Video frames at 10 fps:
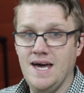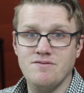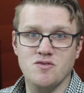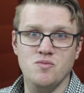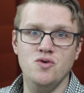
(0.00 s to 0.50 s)
have
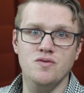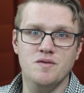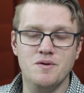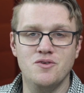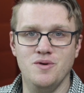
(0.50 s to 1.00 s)
to move
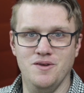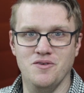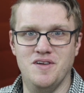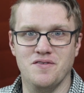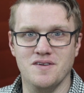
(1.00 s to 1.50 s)
in between
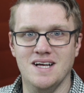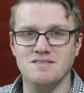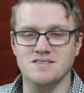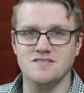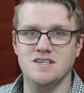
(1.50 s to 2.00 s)
those different
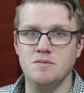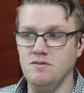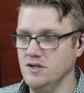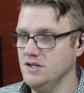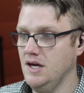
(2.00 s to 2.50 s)
levels of
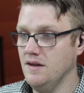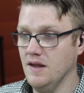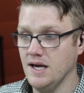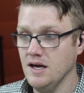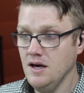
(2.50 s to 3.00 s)
subdivision. And
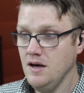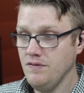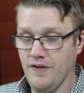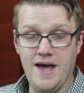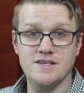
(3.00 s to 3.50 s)

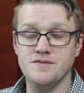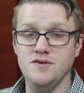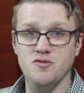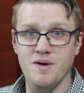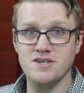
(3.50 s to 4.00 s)
the last
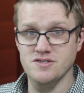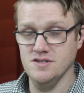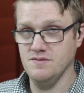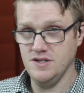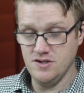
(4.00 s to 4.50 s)
few measures
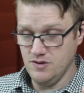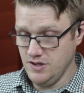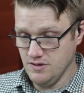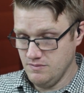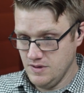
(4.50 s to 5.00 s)
of it,
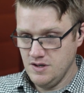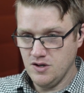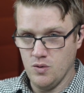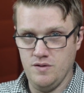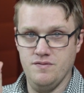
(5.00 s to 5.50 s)
you're
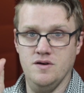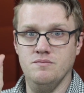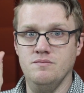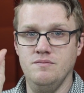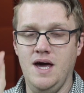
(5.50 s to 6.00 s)
going
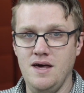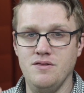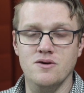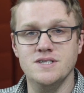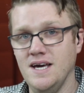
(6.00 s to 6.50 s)
from
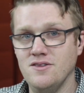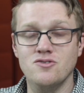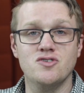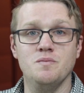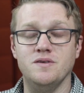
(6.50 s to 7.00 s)
8th note to 8th
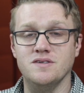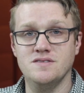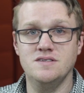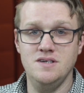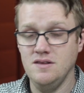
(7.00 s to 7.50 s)
note triplet to
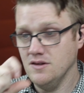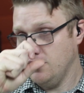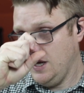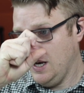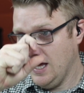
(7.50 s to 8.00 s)
16th
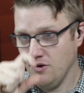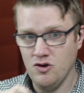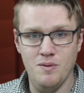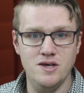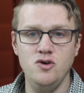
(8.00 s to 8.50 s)
note. And I don't
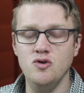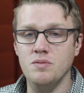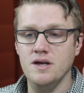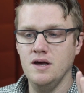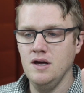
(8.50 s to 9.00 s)
know about you,
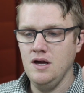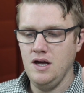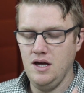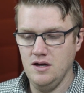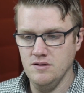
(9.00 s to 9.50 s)
but
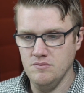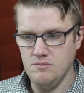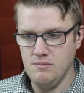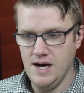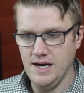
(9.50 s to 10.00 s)
in
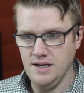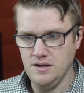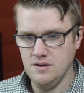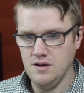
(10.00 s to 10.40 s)
my